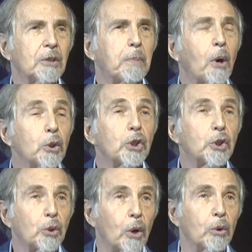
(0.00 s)

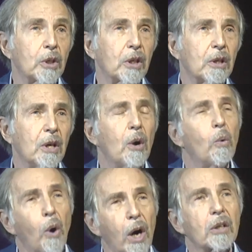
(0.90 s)
post-stroke
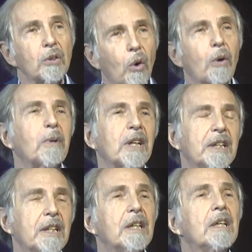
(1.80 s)
walk normally.
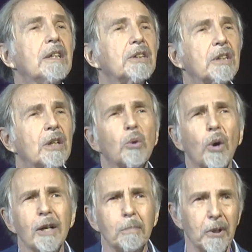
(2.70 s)
It's an
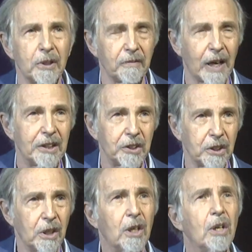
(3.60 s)
incredible device.
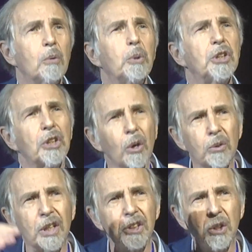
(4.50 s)
We
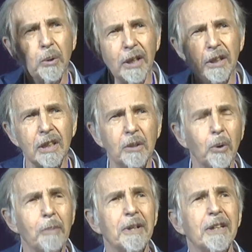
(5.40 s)
showed this to elderly
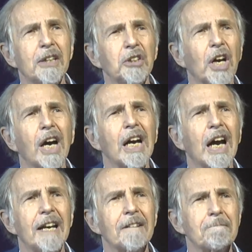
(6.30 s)
women in
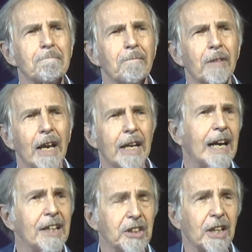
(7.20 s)
Shanghai and
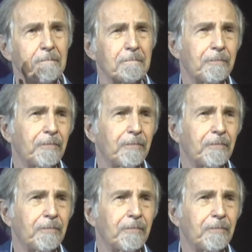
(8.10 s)
asked them,